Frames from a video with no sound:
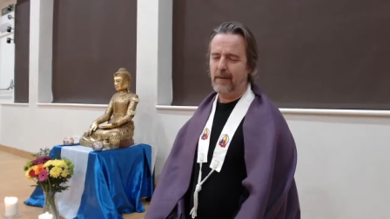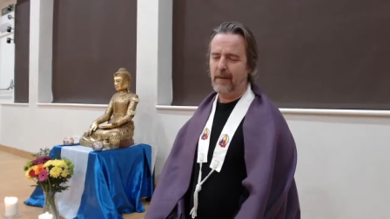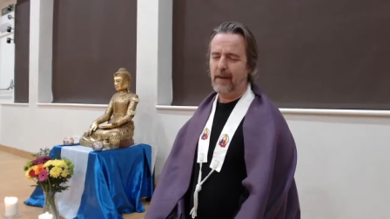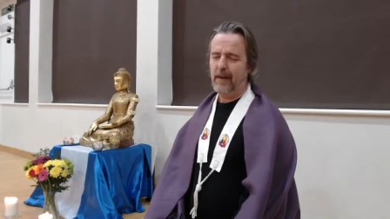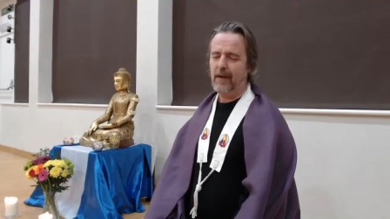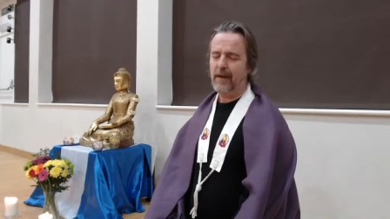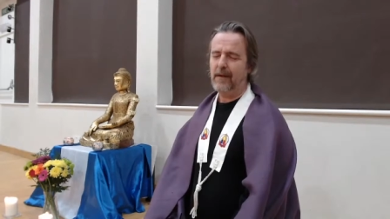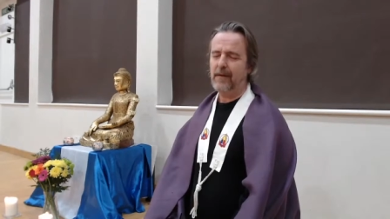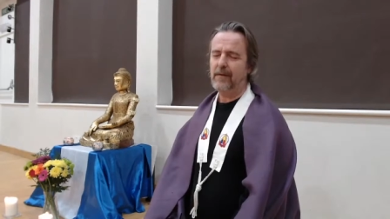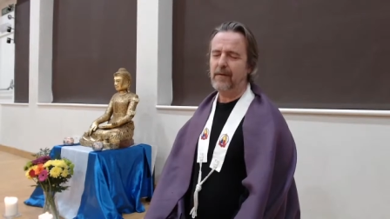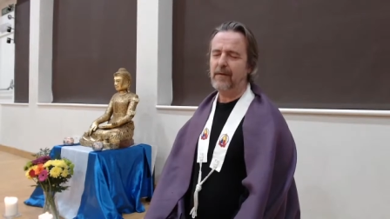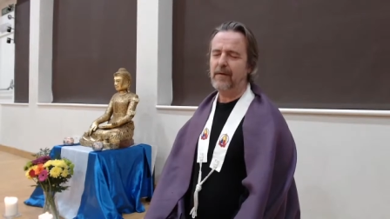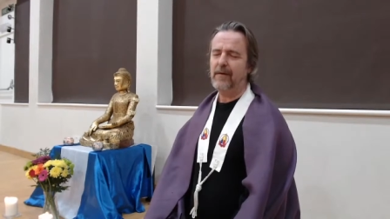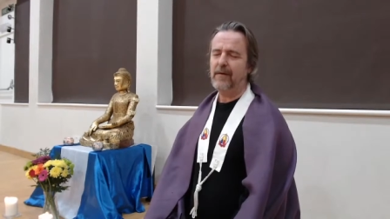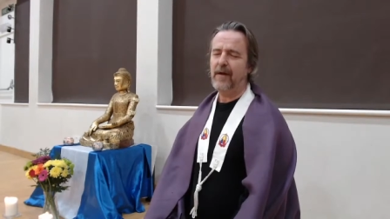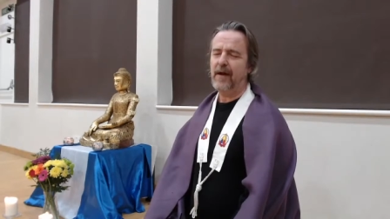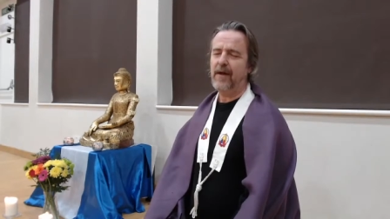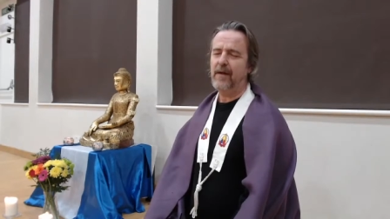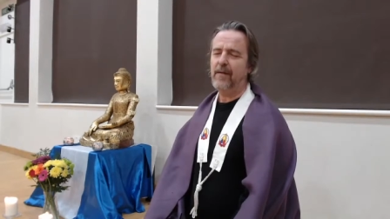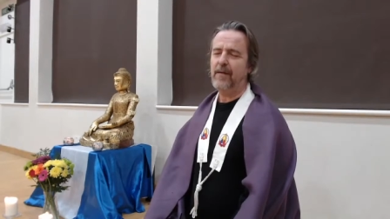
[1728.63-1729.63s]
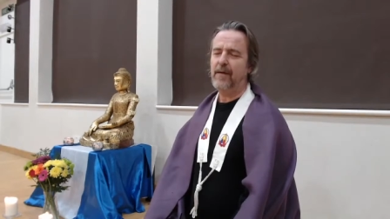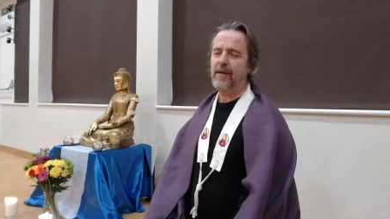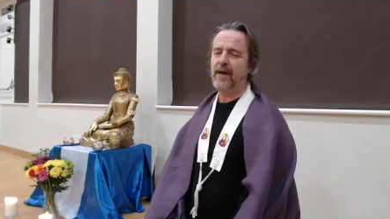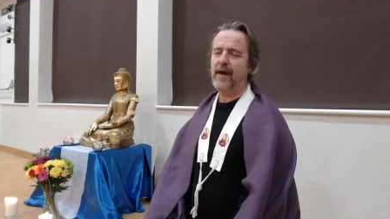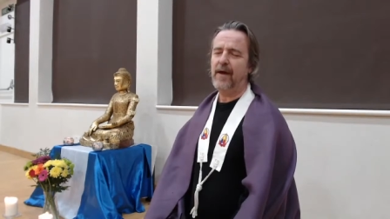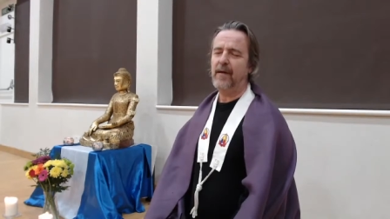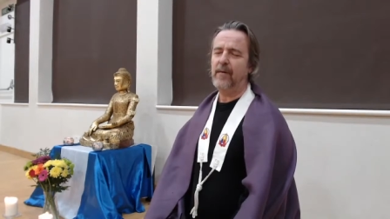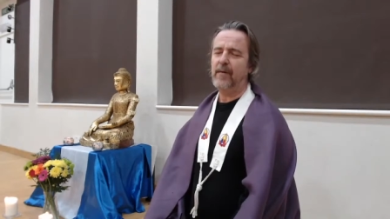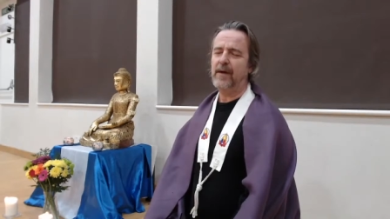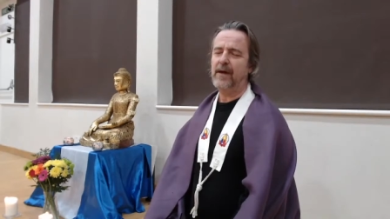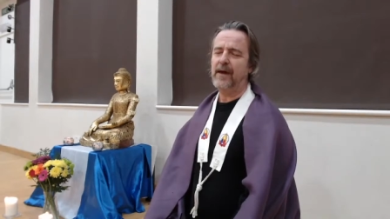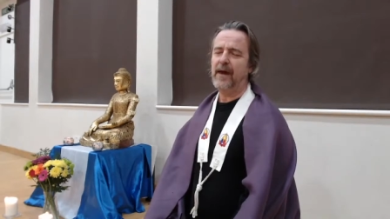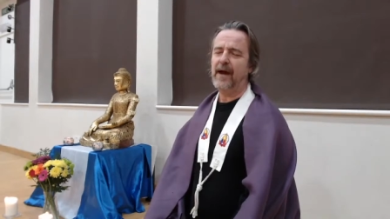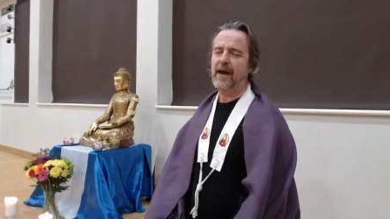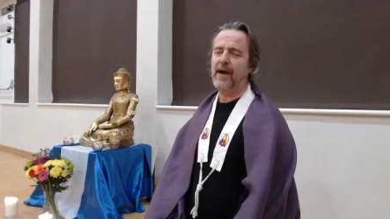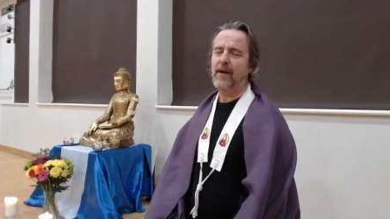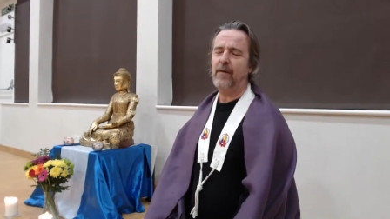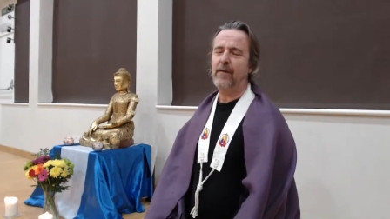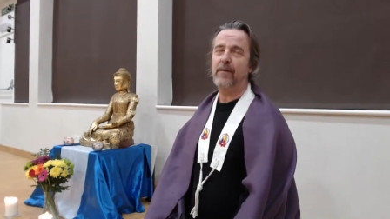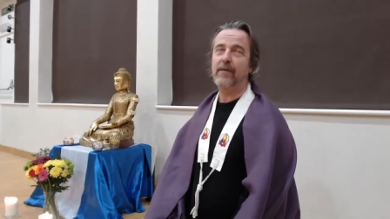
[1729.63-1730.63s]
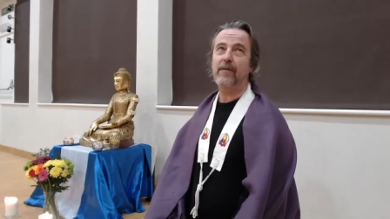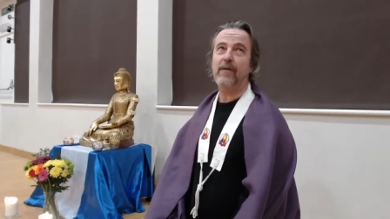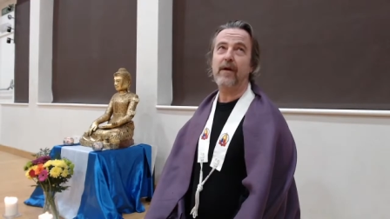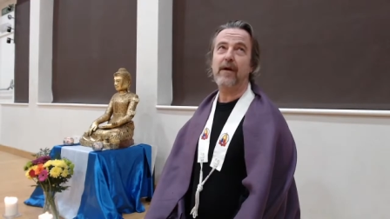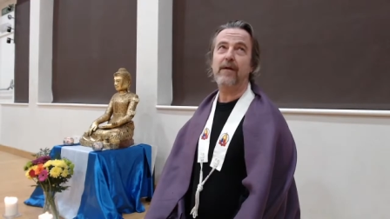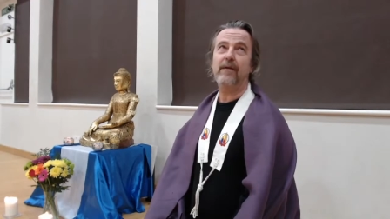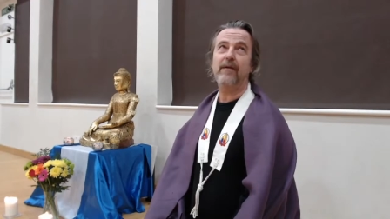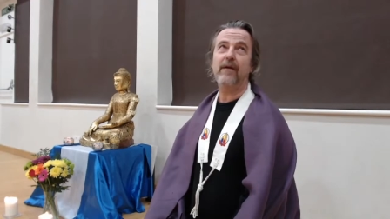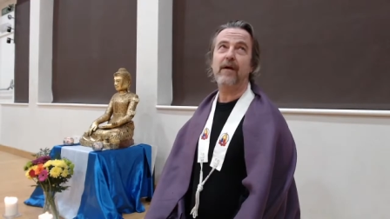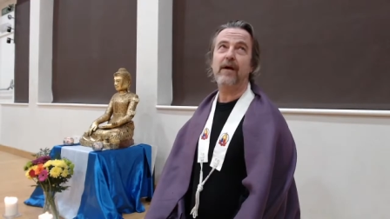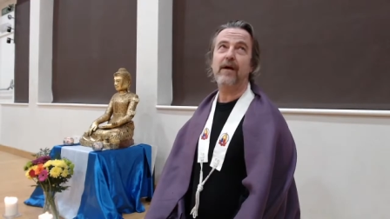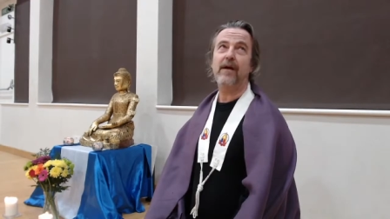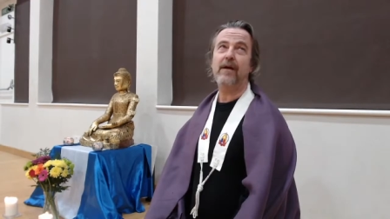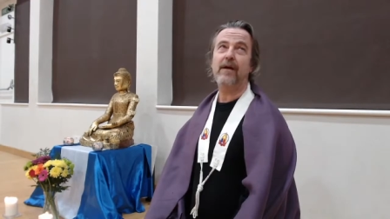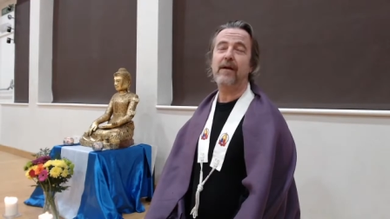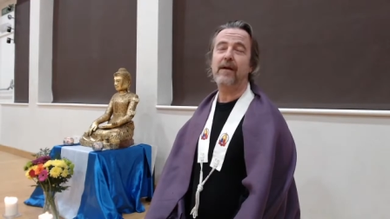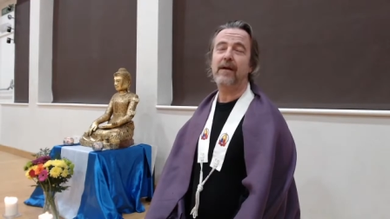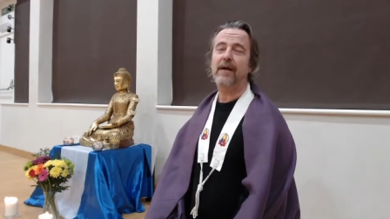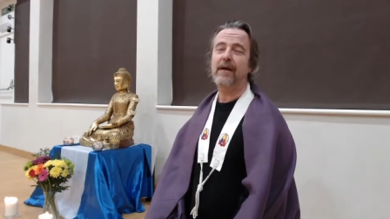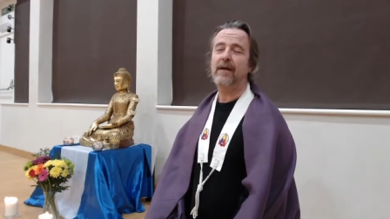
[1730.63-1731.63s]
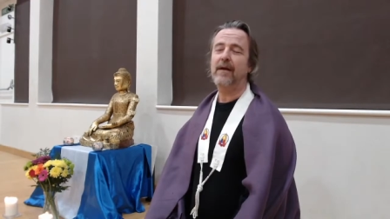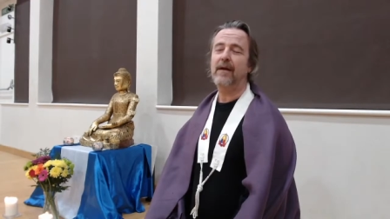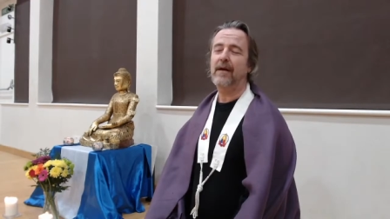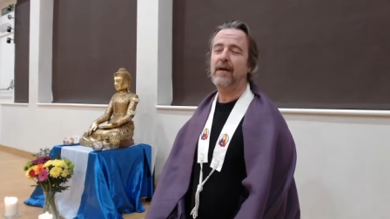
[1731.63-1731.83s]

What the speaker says: And to stay with that, we count very silently,